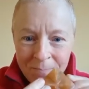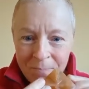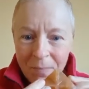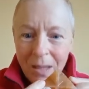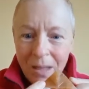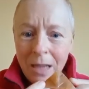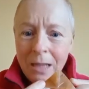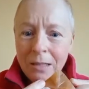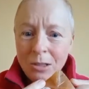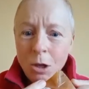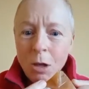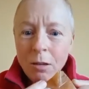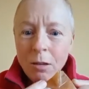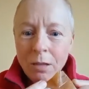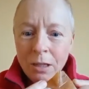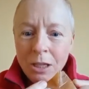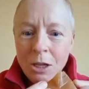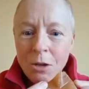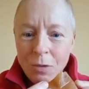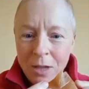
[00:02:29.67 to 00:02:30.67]
Hey, it's not
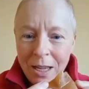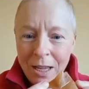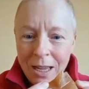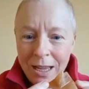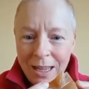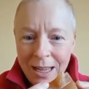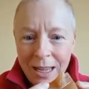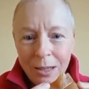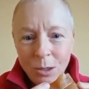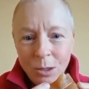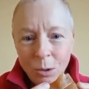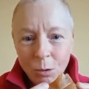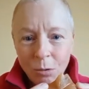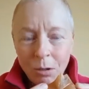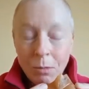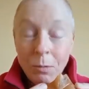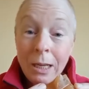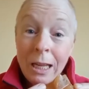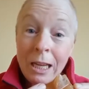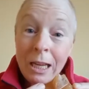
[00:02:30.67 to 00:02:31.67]
the new year yet,
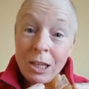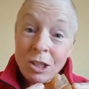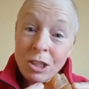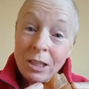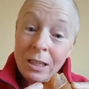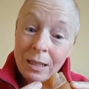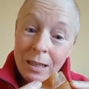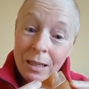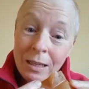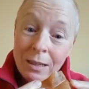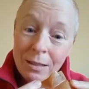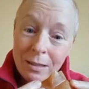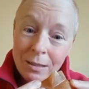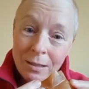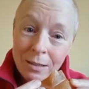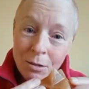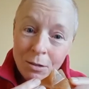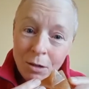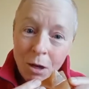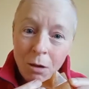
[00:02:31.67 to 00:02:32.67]
Laura. Well, actually it is.
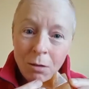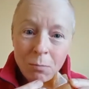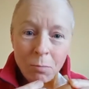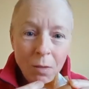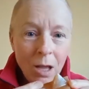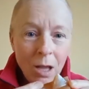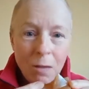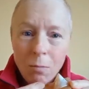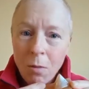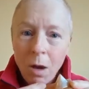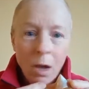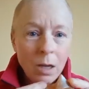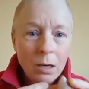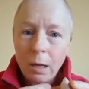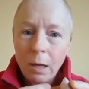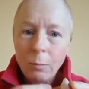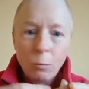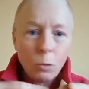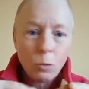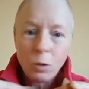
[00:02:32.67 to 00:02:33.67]
You know, in my mind,
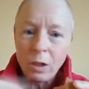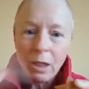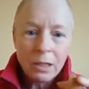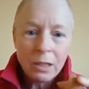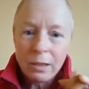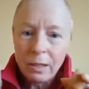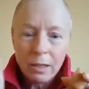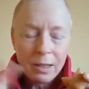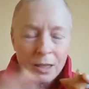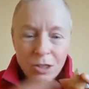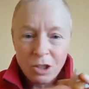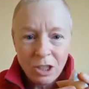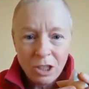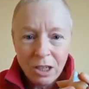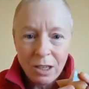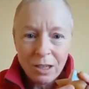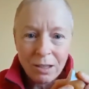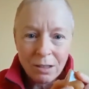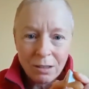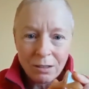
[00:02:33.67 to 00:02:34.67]
I'm already in the next
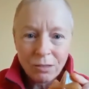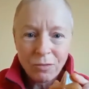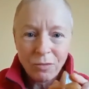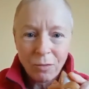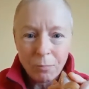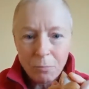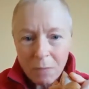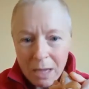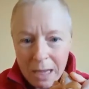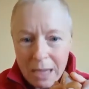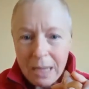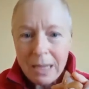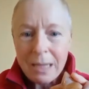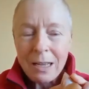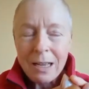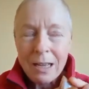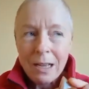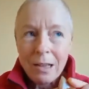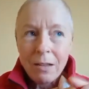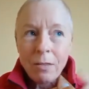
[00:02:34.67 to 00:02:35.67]
year because for me,
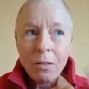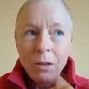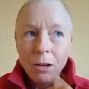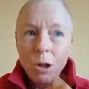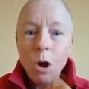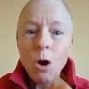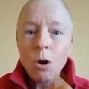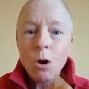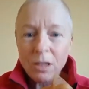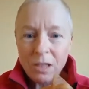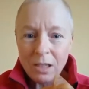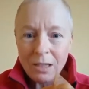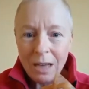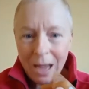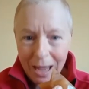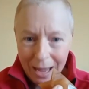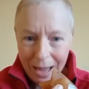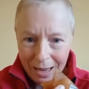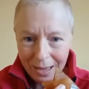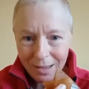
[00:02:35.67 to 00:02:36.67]
the longest
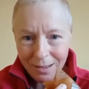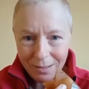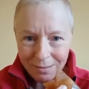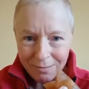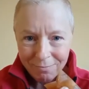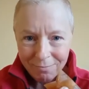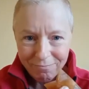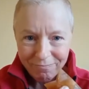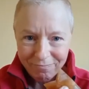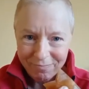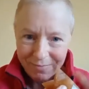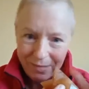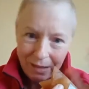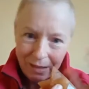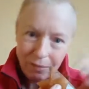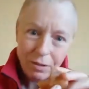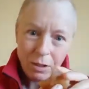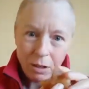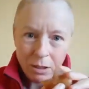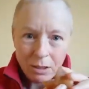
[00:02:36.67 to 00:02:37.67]
day,
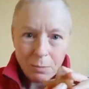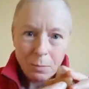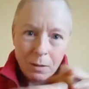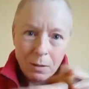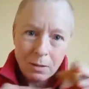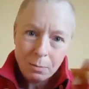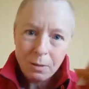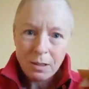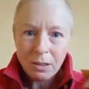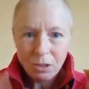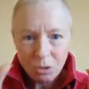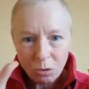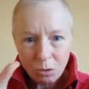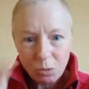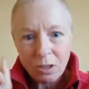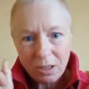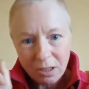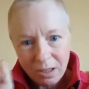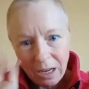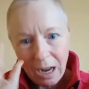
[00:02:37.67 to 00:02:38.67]
even though it's supposed to be the
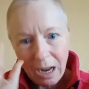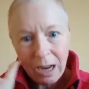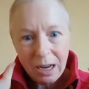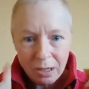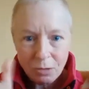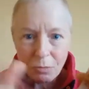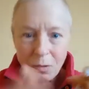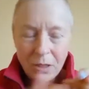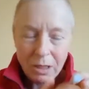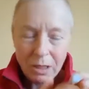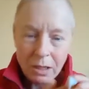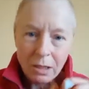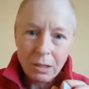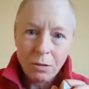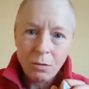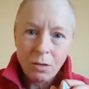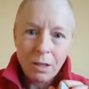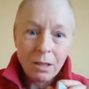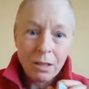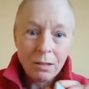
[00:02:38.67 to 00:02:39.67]
shortest day, is really the
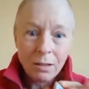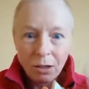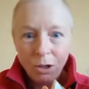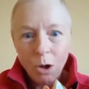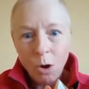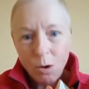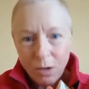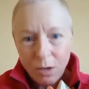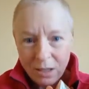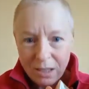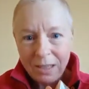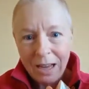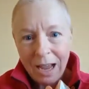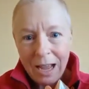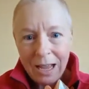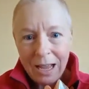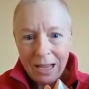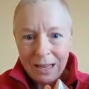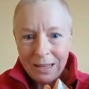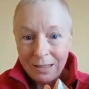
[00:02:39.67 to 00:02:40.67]
new year. The longest
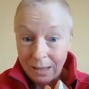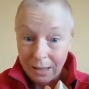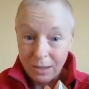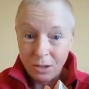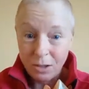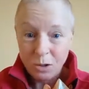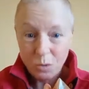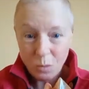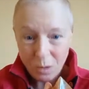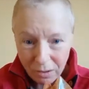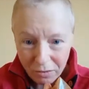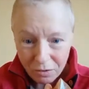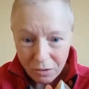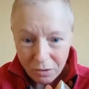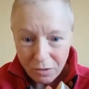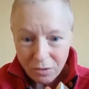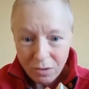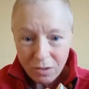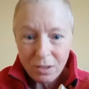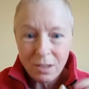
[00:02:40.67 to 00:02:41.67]
day, like the
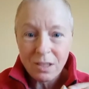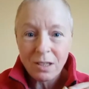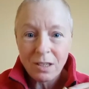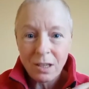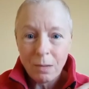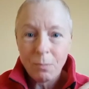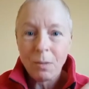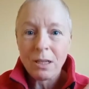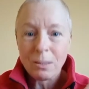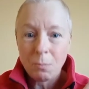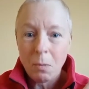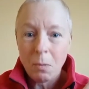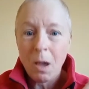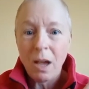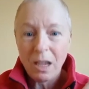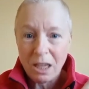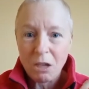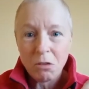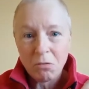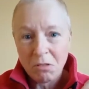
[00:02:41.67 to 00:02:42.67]
21st of December, is
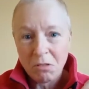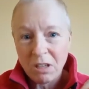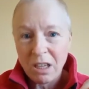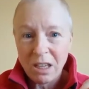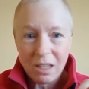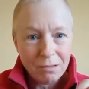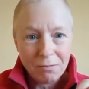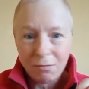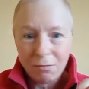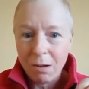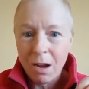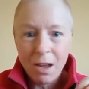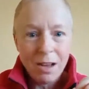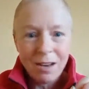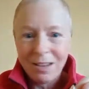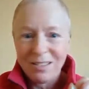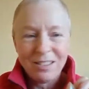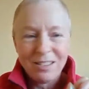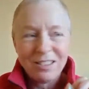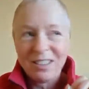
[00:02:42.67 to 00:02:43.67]
my new year, right?
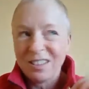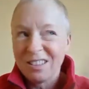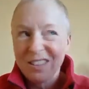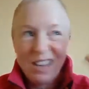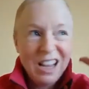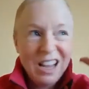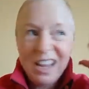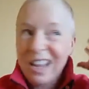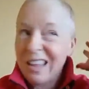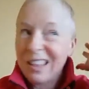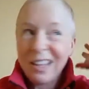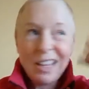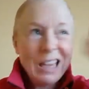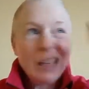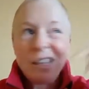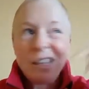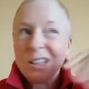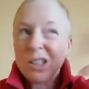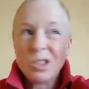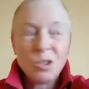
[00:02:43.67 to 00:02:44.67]
It's just, the
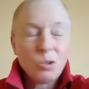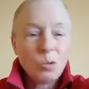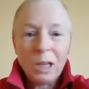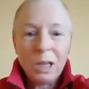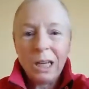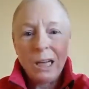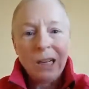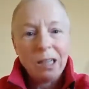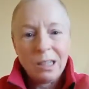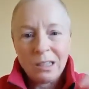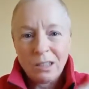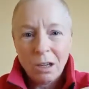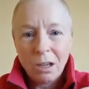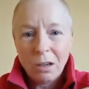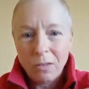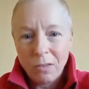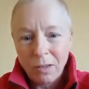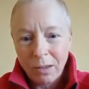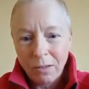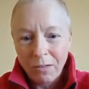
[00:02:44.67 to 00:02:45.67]
calendar's already clicked
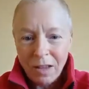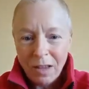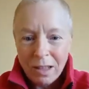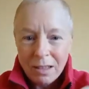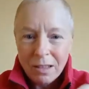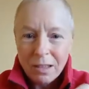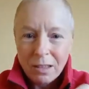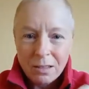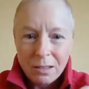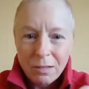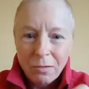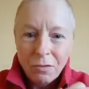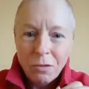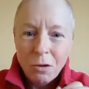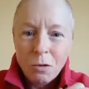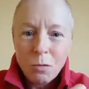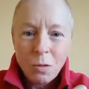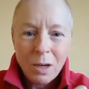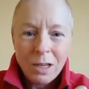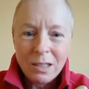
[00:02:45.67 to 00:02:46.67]
over. The fact that it's a
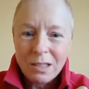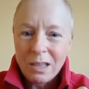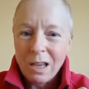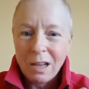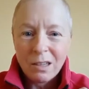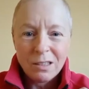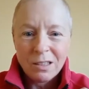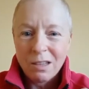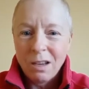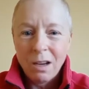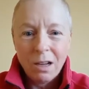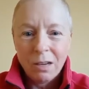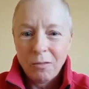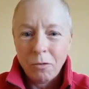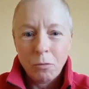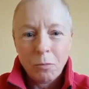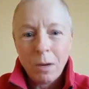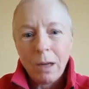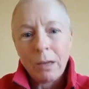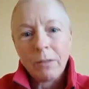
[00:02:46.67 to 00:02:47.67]
few weeks out is kind of
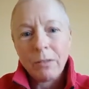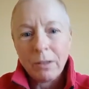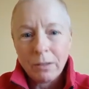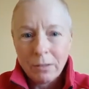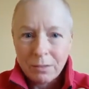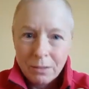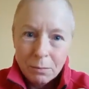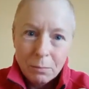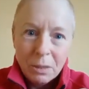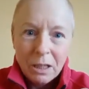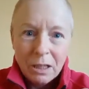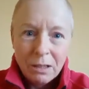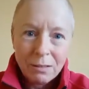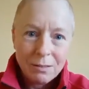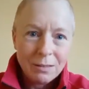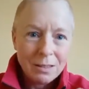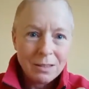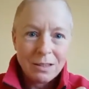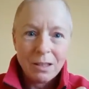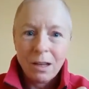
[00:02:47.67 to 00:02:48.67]
irrelevant to me.
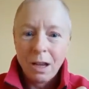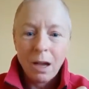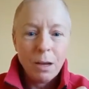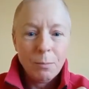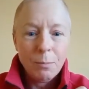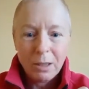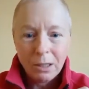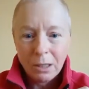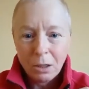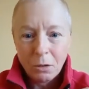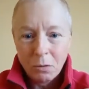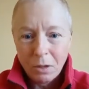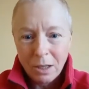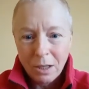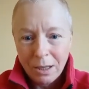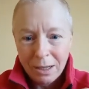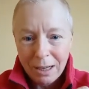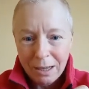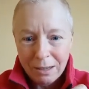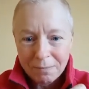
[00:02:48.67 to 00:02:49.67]
It's like I'm in the new
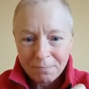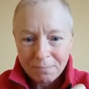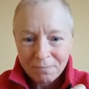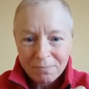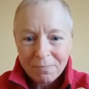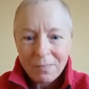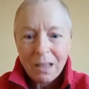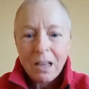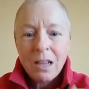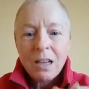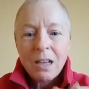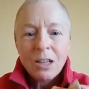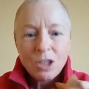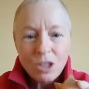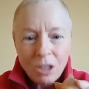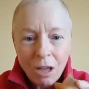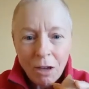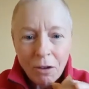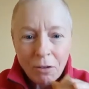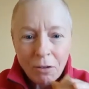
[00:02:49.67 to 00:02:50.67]
year now.
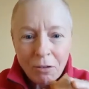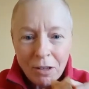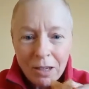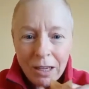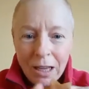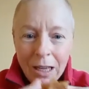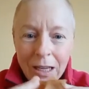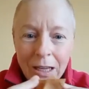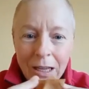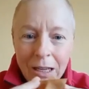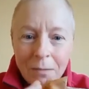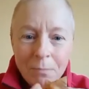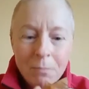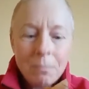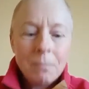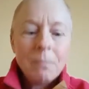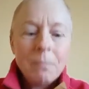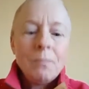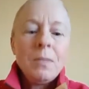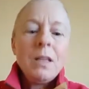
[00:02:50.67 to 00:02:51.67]
So,
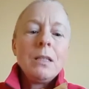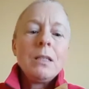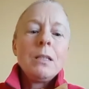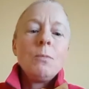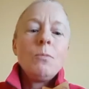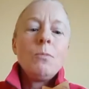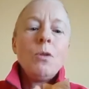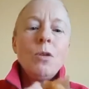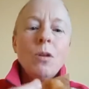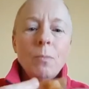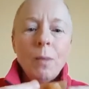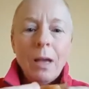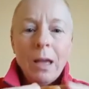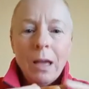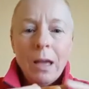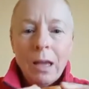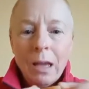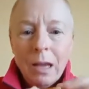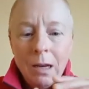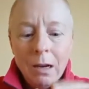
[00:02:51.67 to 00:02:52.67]
there's the
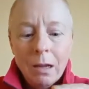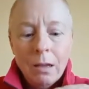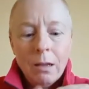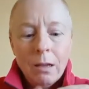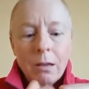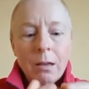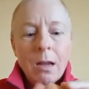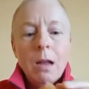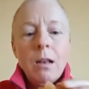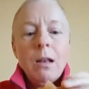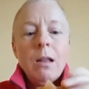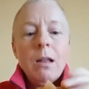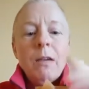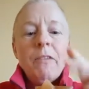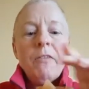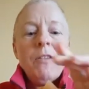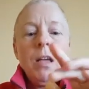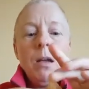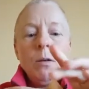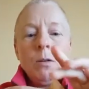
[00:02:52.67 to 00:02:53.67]
Merkaba, and I
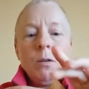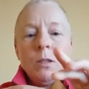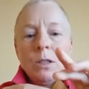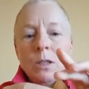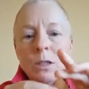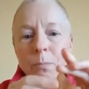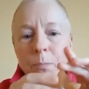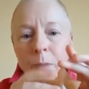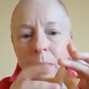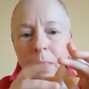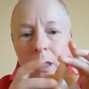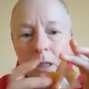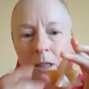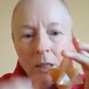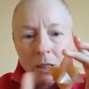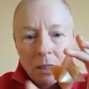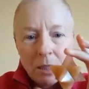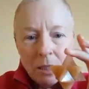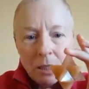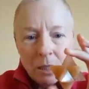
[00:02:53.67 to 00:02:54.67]
love how it
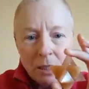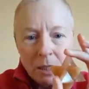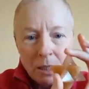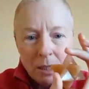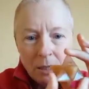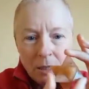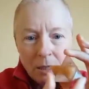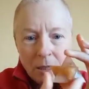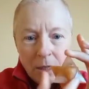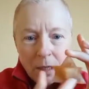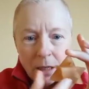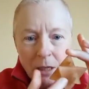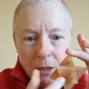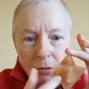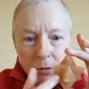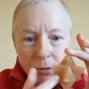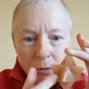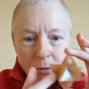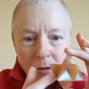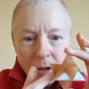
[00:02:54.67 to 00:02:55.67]
spins,
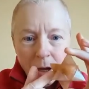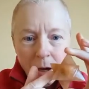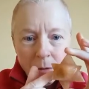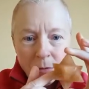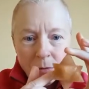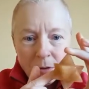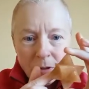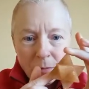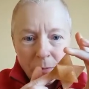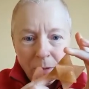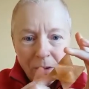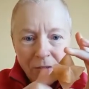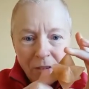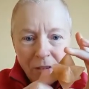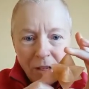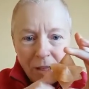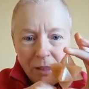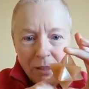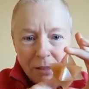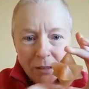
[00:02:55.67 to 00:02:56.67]
drills holes in my
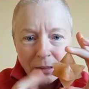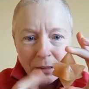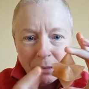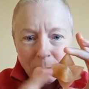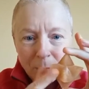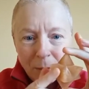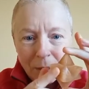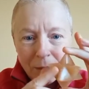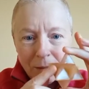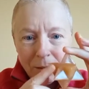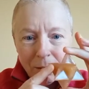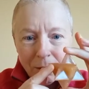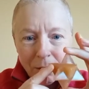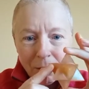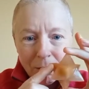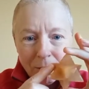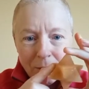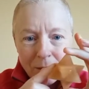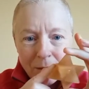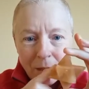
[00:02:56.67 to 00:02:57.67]
fingers, but, you know,
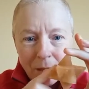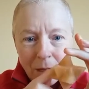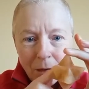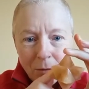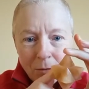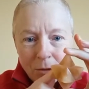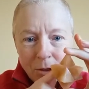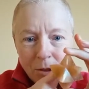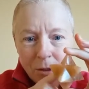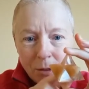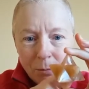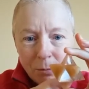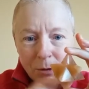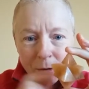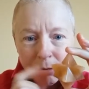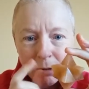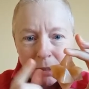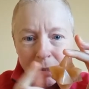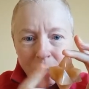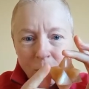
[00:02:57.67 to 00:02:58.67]
the sacred
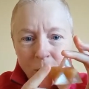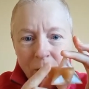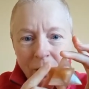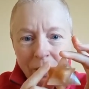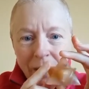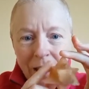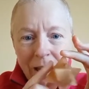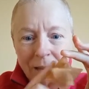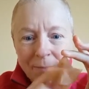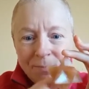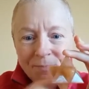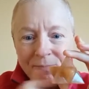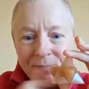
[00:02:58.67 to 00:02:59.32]
geometry and all of that.